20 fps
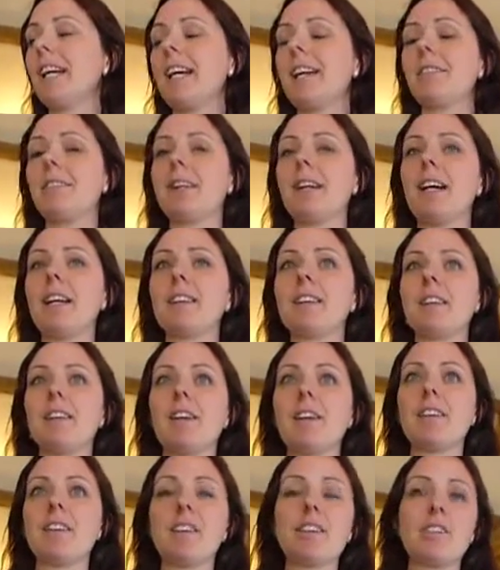Yeah, we had
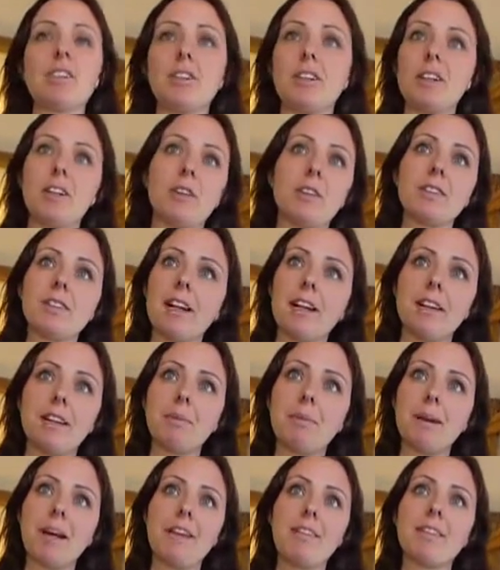a store in Odd Down
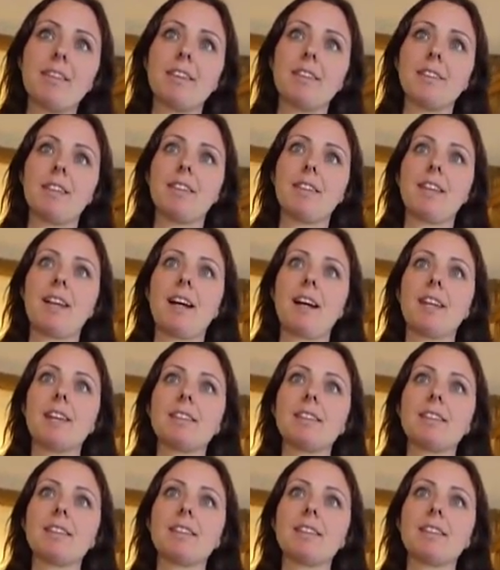in Bath that did that.